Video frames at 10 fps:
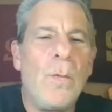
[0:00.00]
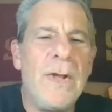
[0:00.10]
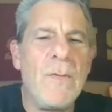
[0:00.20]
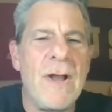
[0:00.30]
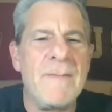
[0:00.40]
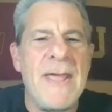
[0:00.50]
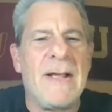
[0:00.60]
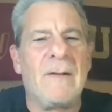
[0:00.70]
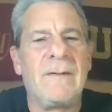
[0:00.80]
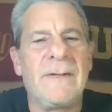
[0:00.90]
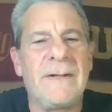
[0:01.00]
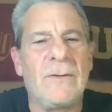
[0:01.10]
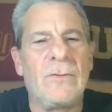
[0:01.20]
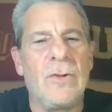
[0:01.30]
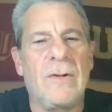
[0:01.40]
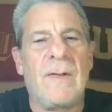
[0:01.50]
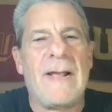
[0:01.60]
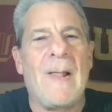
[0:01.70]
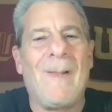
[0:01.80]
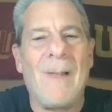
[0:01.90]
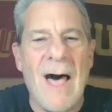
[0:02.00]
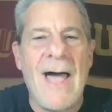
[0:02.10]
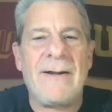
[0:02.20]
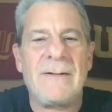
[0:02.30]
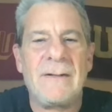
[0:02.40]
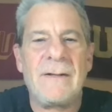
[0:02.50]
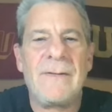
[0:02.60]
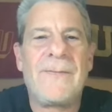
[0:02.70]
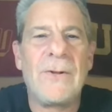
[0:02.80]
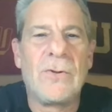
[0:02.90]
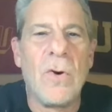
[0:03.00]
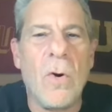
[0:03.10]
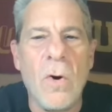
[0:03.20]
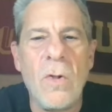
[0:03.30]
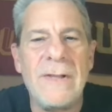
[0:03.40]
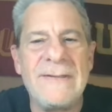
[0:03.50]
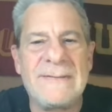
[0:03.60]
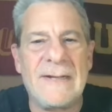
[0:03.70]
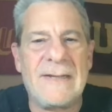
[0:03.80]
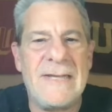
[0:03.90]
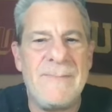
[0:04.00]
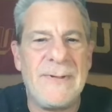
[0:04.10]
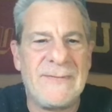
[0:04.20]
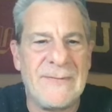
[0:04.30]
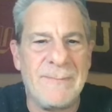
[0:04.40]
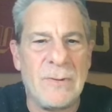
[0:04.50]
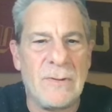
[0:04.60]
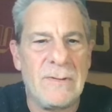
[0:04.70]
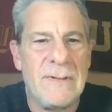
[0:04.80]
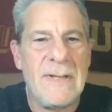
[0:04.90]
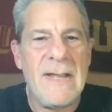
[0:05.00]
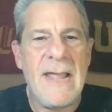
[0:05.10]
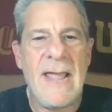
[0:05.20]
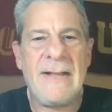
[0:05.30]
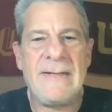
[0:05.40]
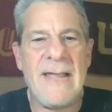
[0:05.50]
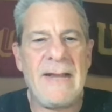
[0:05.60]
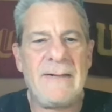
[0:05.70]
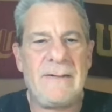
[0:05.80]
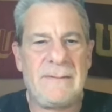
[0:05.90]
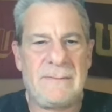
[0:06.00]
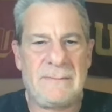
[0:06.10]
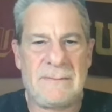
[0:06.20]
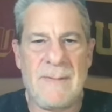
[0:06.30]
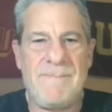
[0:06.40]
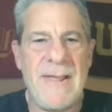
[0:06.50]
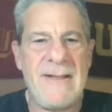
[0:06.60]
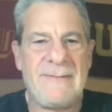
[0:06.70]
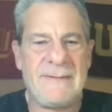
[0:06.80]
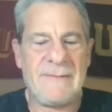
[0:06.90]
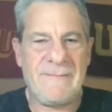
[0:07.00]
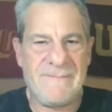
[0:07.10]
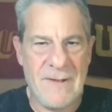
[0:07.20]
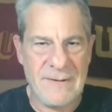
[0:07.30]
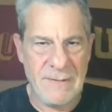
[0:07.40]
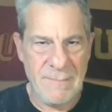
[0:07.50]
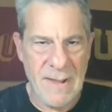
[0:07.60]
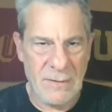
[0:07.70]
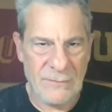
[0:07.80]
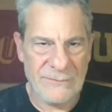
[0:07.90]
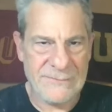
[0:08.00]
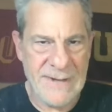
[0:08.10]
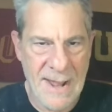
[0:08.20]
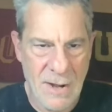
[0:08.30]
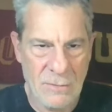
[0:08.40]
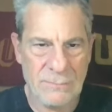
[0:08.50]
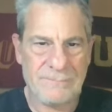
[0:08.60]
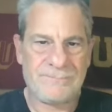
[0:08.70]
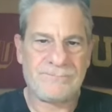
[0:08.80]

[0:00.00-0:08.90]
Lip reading: We want to make a little look like a lot. The goal is to keep it simple and get the basic fundamentals down.